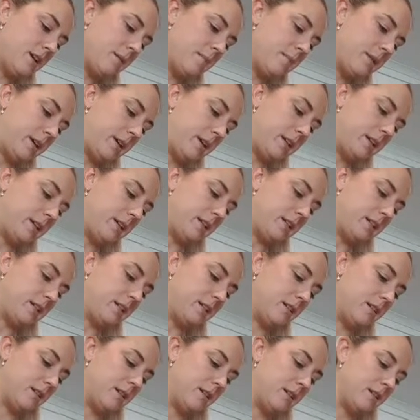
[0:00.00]
and make it
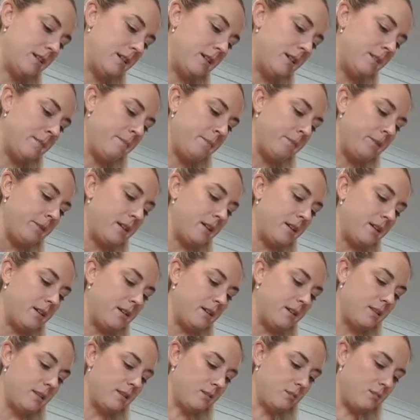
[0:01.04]
taste nice.
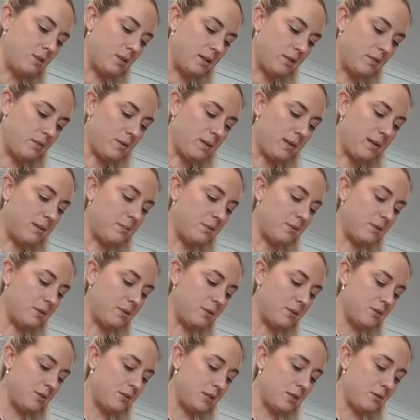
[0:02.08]
The one way I'm
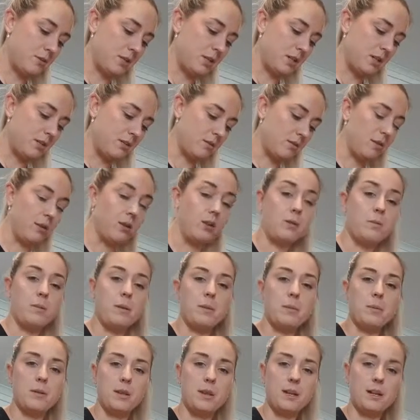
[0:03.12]
not doing it, which I know a lot of
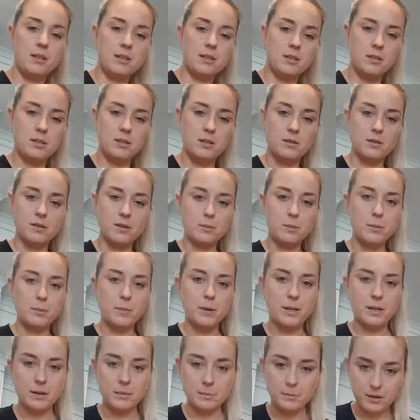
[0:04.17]
people like to do, is put
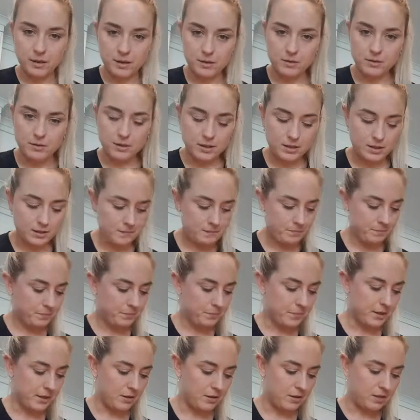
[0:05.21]
peanut butter in there,
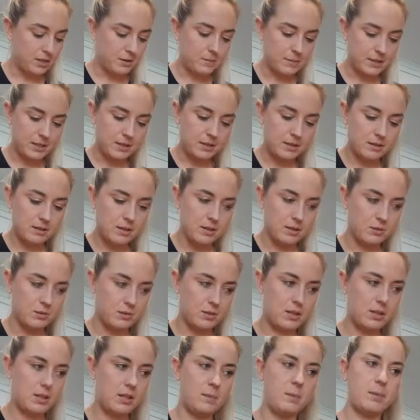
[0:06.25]
and you just mix in the
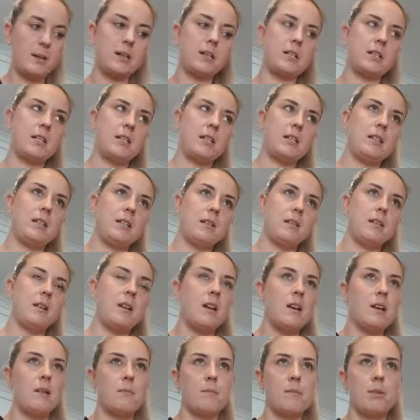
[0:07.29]
sauce. Get about
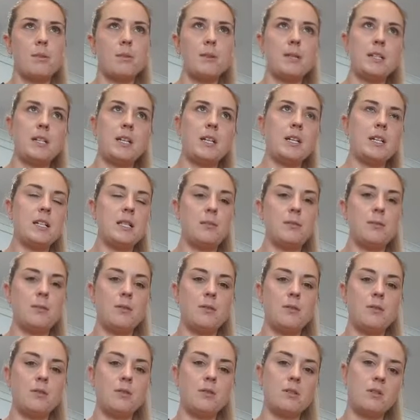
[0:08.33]
probably a
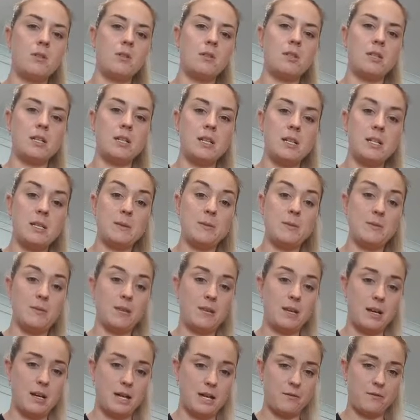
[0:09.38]
teaspoon to a teaspoon
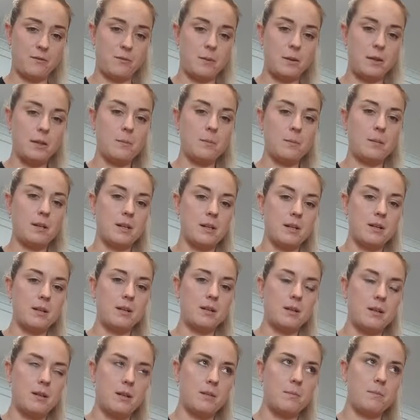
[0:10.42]
and a half of peanut
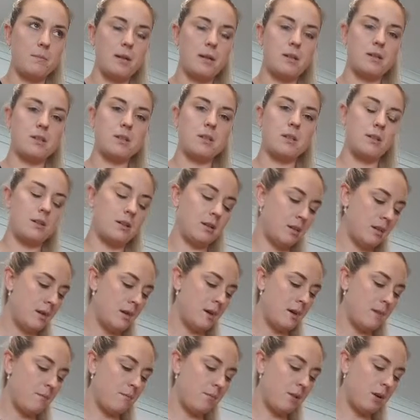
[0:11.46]
butter. You kind of mount it,
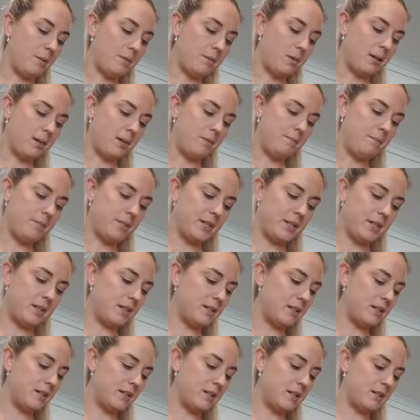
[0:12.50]
pop it in, and it
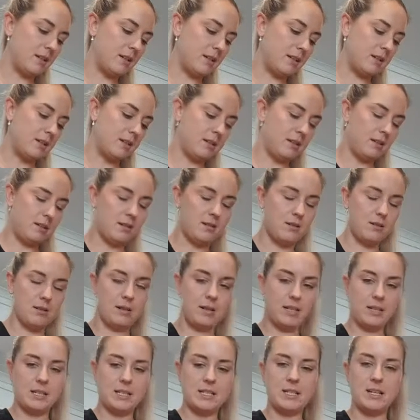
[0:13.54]
gives it a nice,
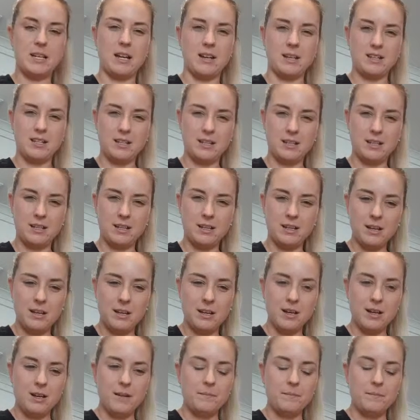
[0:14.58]
like satay